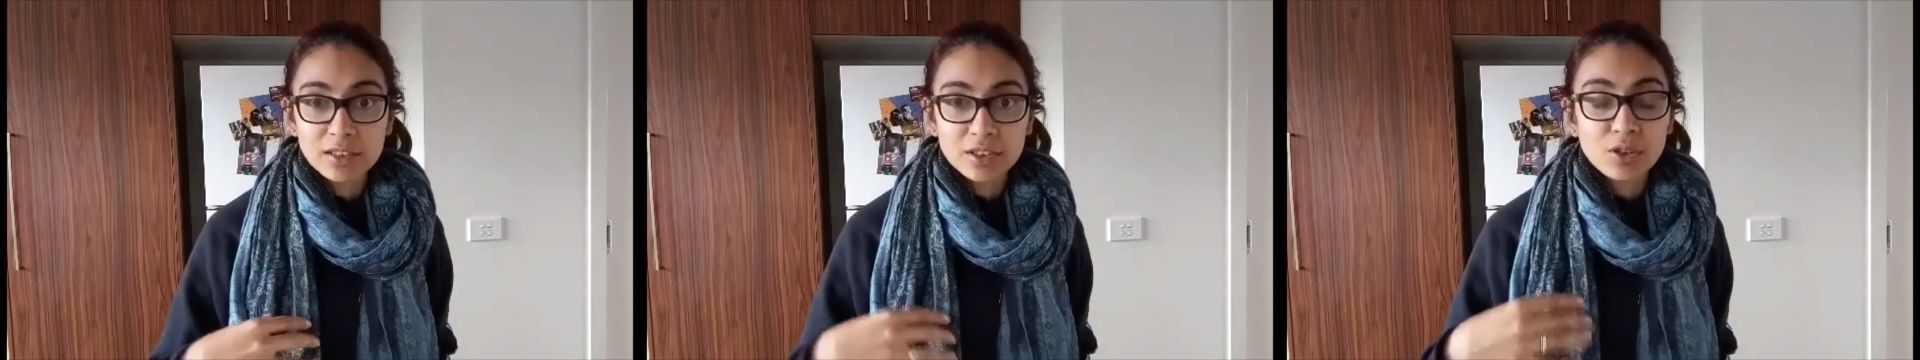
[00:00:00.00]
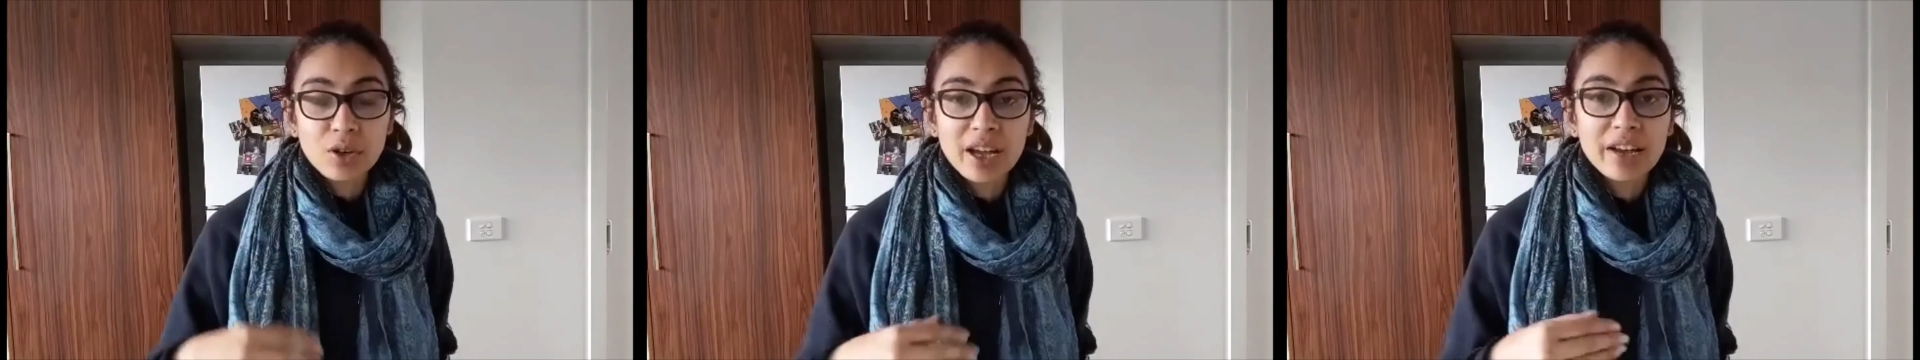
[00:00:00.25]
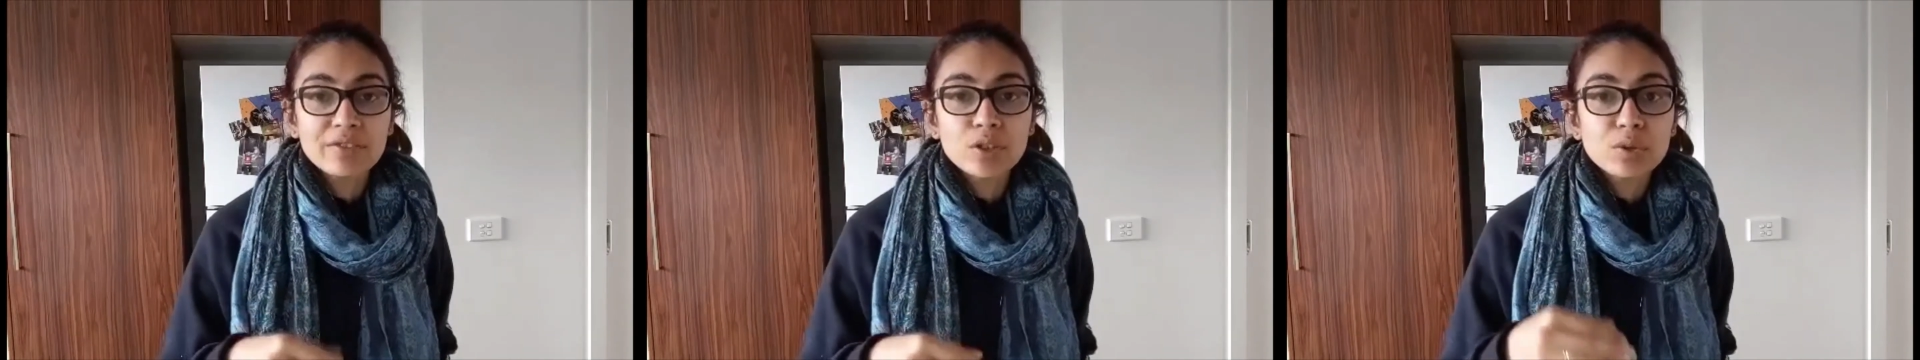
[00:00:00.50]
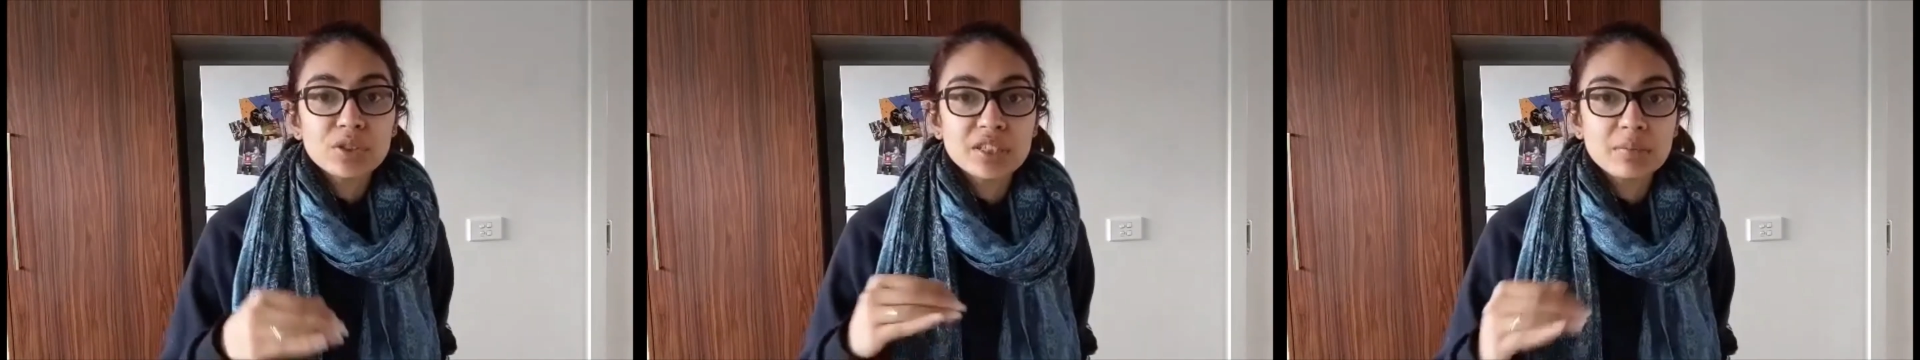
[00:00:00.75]
Not have
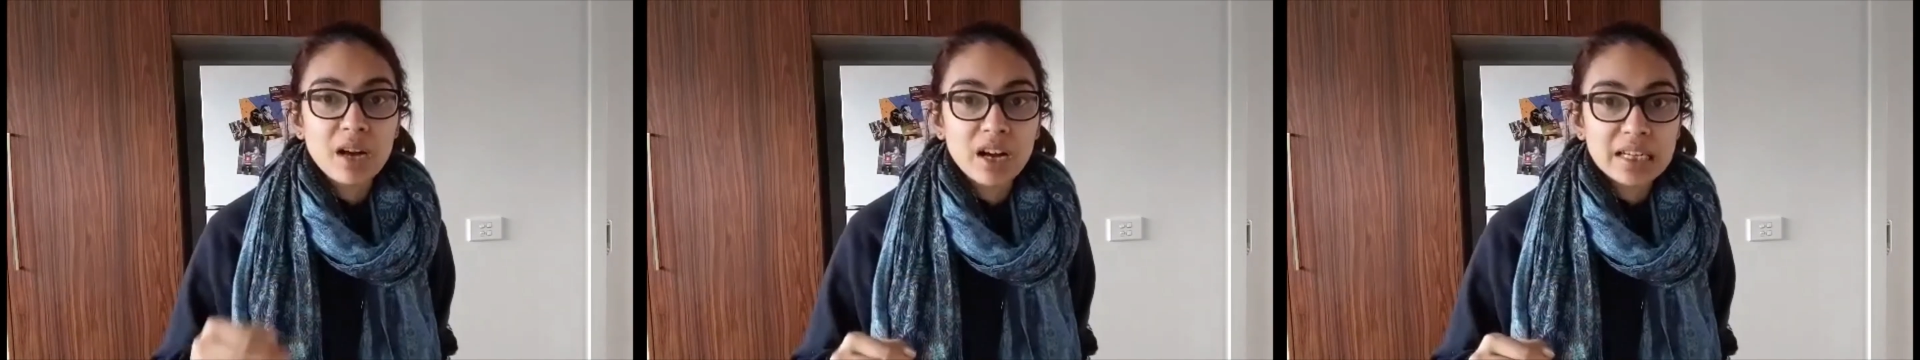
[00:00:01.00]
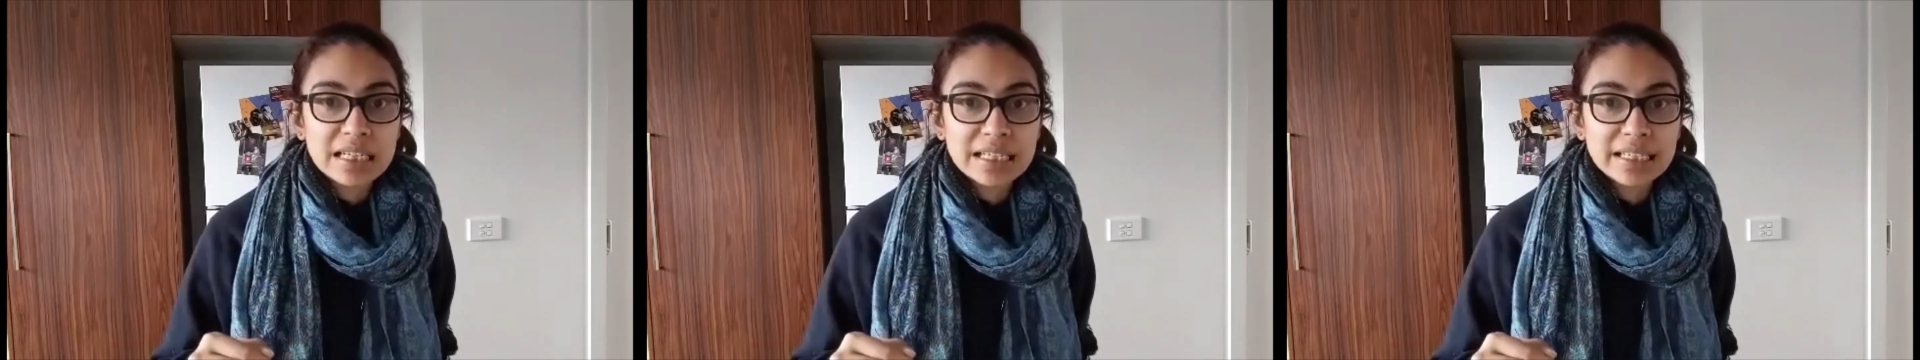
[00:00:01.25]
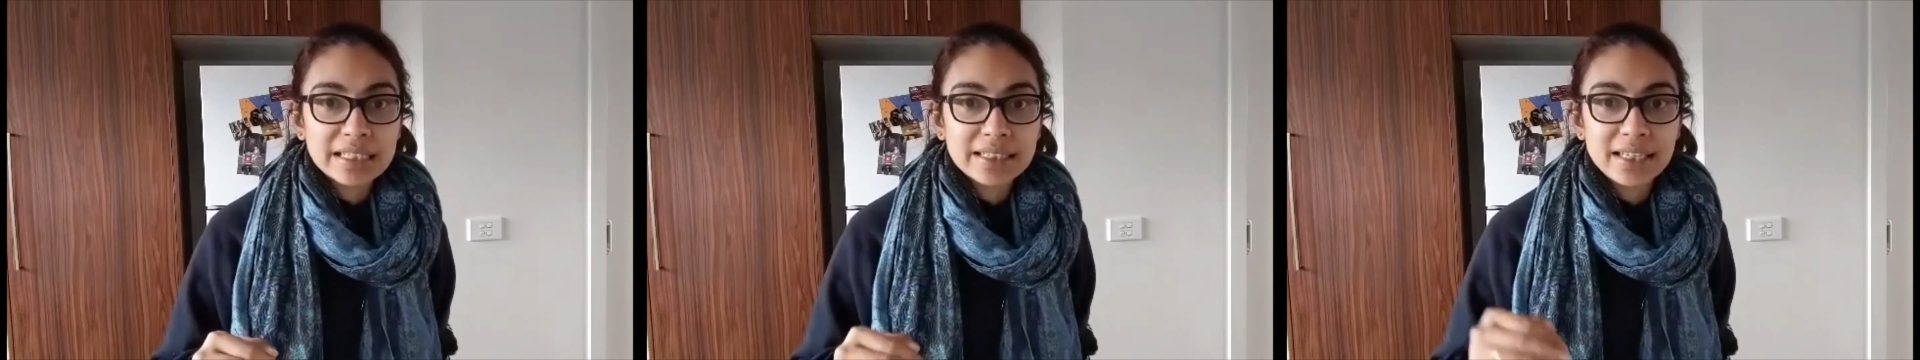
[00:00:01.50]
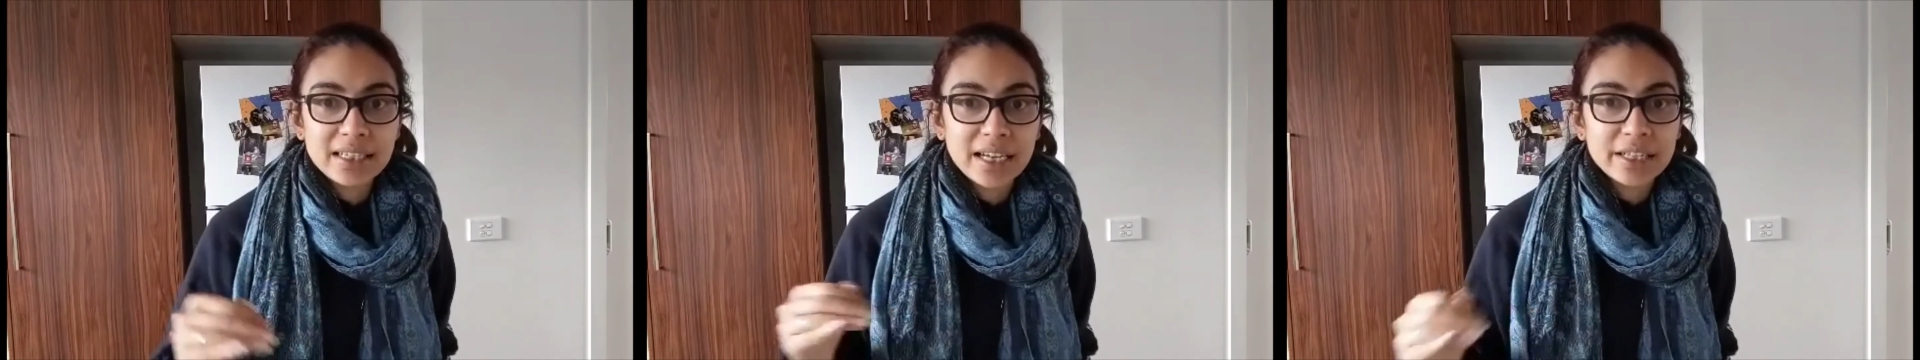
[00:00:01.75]
you demanding
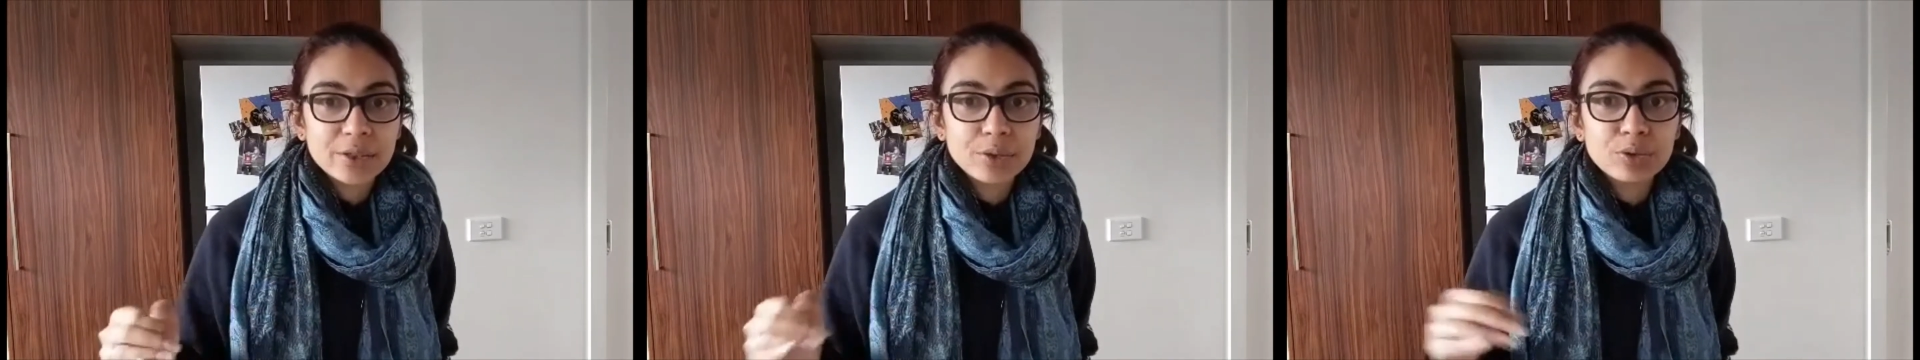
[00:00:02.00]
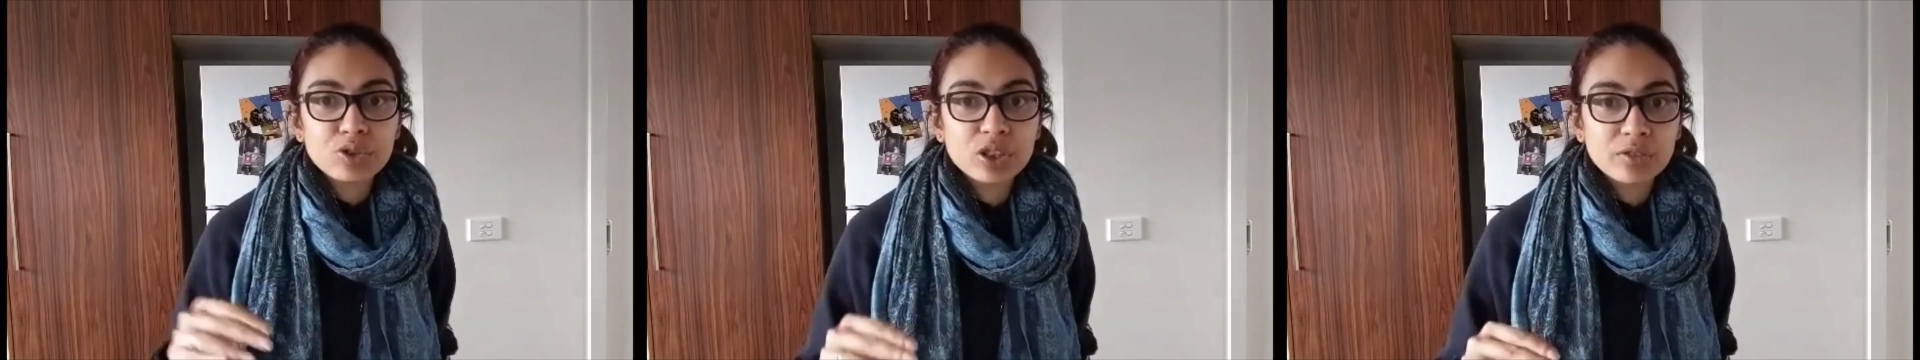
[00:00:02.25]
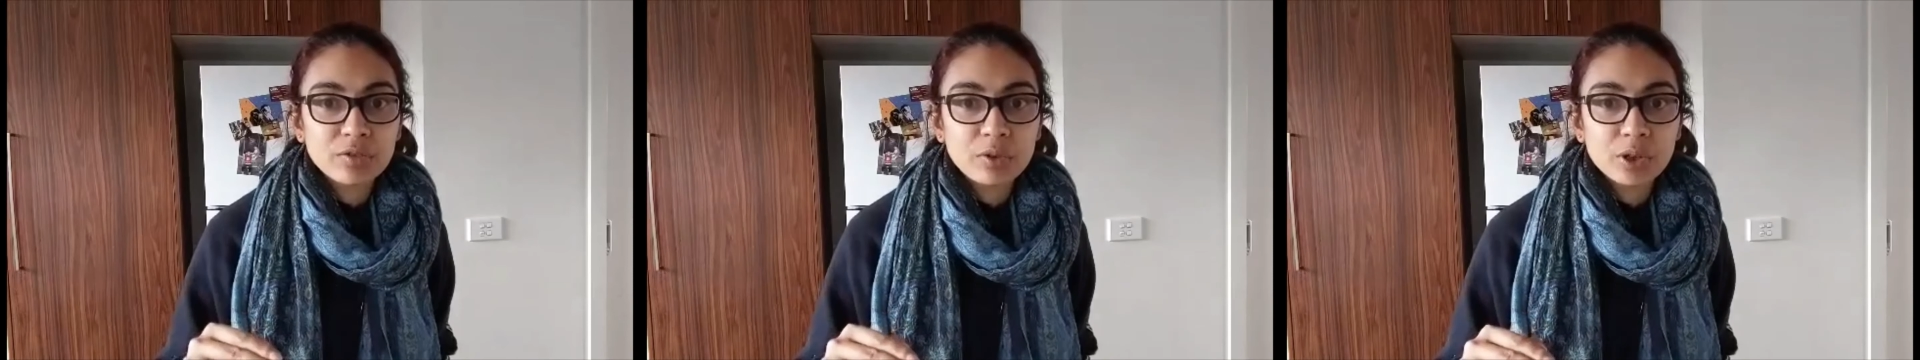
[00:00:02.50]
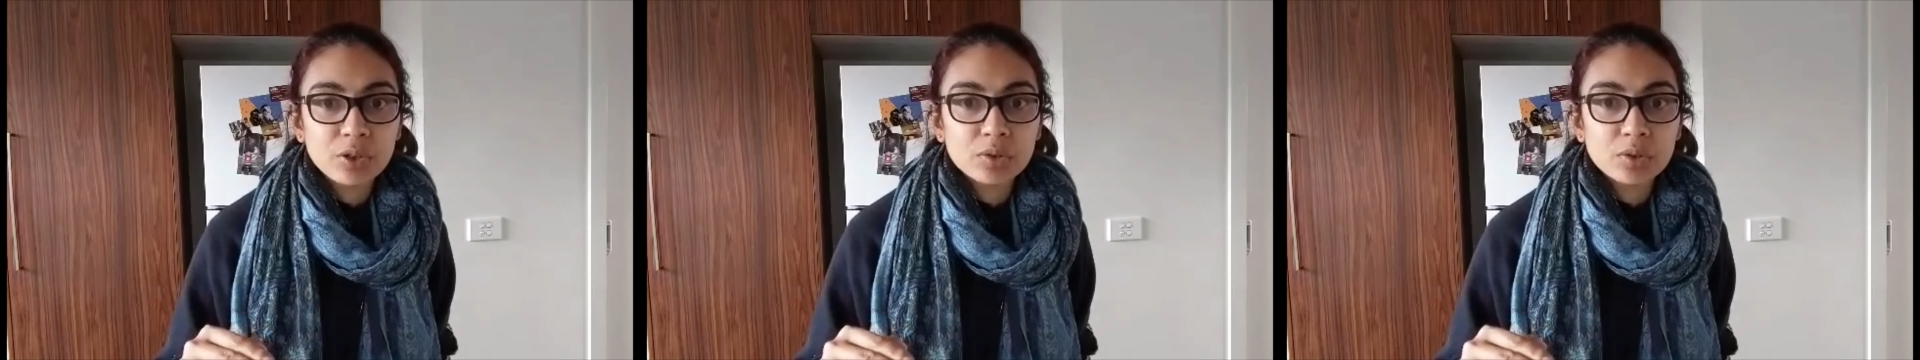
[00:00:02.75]
that I do shit for
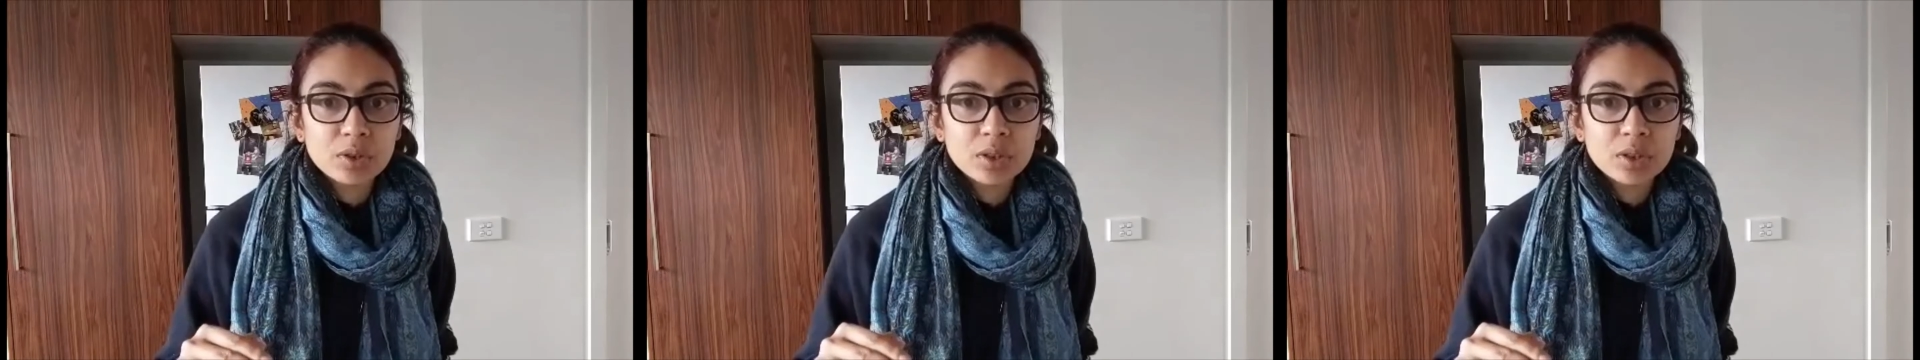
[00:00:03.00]
you,